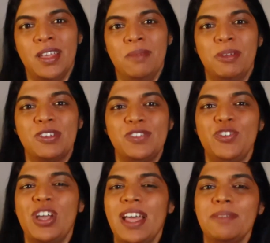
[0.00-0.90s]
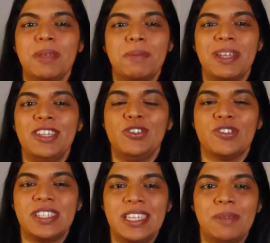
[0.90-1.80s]
Because if you can't make money in your
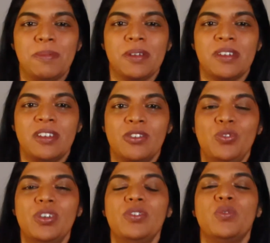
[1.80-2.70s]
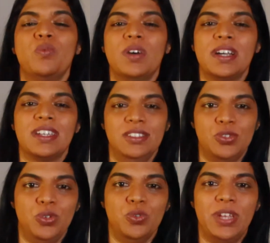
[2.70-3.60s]
sleep, you're going to work
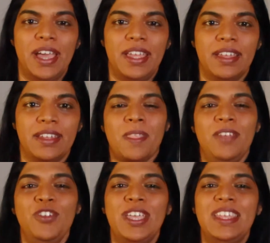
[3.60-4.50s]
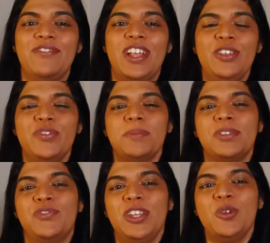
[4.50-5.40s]
until you die. If you're getting value from this
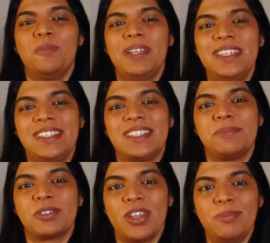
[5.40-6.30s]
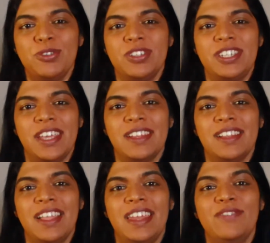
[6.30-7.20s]
video, please subscribe to the
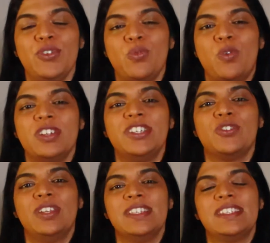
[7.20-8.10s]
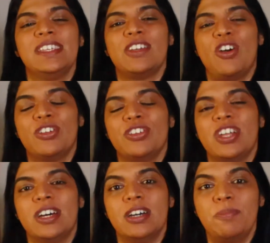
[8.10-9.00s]
channel. And if you're watching or listening on
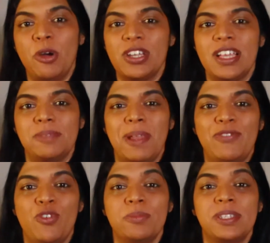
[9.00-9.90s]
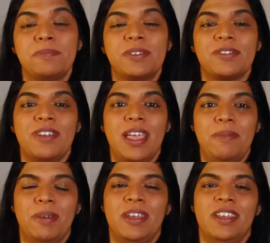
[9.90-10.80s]
a podcast platform,
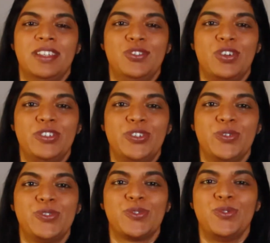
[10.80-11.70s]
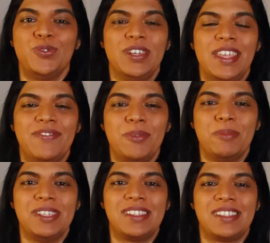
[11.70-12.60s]
subscribe to our show so you never
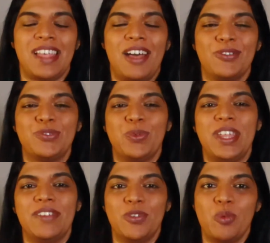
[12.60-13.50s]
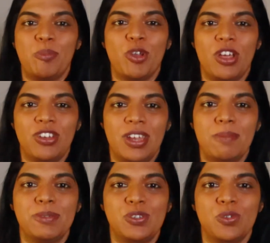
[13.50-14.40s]
miss out whenever we put out an
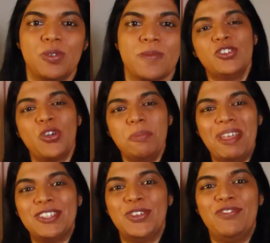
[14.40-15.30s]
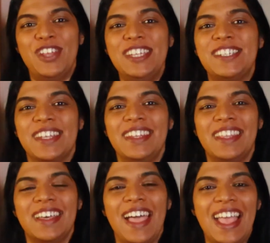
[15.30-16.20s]
episode. So going back to inflation,
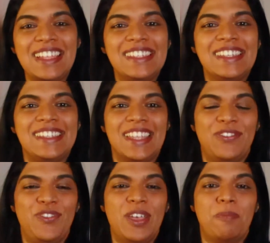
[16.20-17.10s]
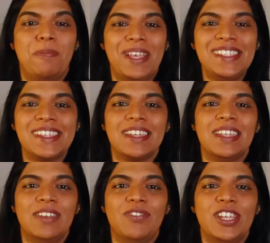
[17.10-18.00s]
the assets that fare best under
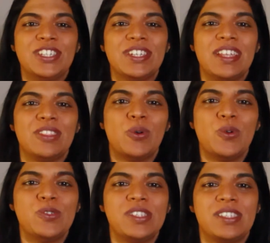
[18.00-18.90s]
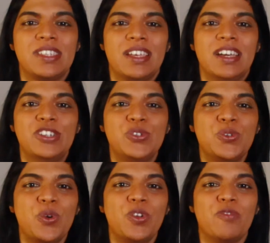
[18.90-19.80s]
inflation are those
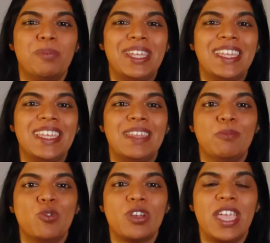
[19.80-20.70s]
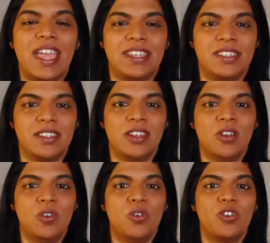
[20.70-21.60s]
assured of bringing in more cash
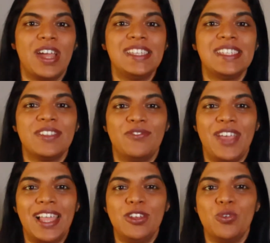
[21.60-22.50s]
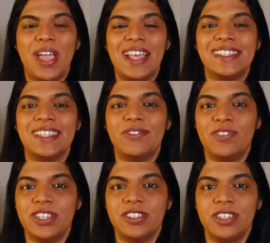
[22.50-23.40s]
or rising the value as
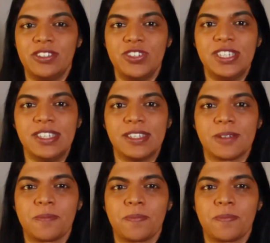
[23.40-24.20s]
inflation increases.